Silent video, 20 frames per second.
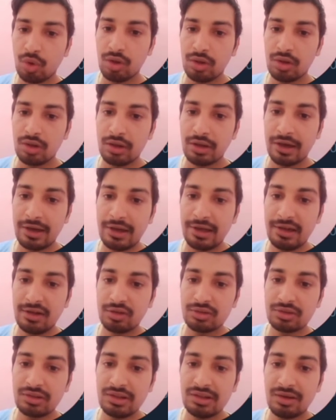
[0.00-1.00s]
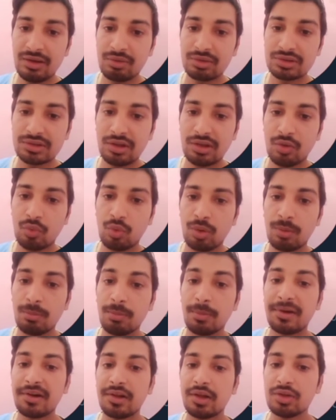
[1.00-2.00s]
Continuously there was a downward
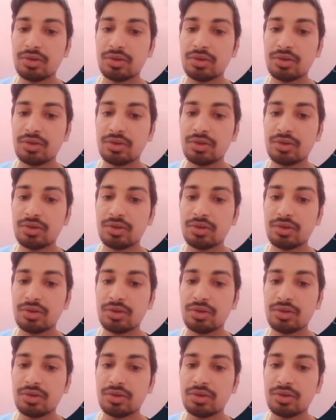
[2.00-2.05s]
movement.